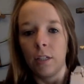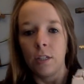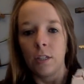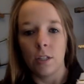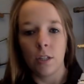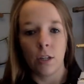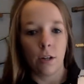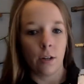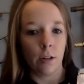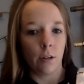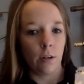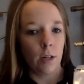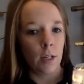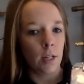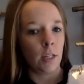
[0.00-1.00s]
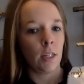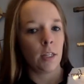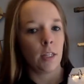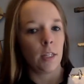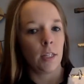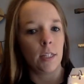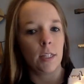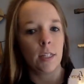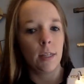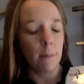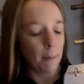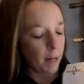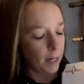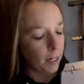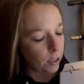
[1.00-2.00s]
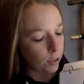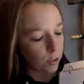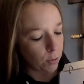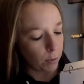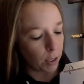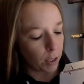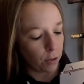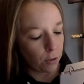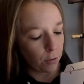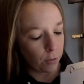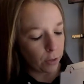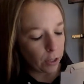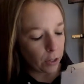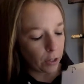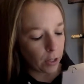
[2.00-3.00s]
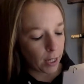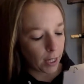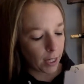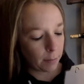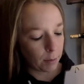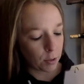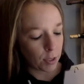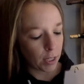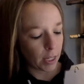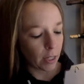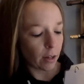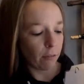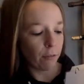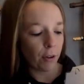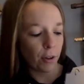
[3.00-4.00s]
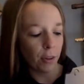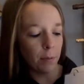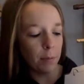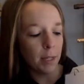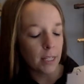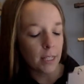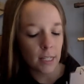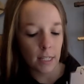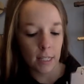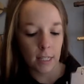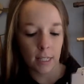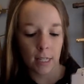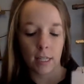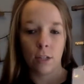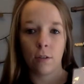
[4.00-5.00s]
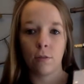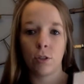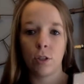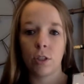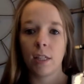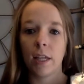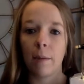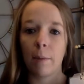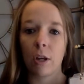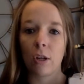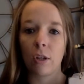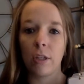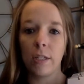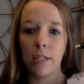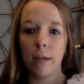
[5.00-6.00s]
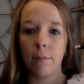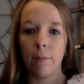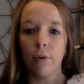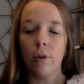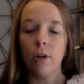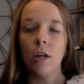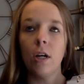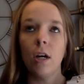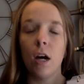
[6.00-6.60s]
So this is the binder. So what you do for their name, you take off all the pieces and then you just lay them out on the table.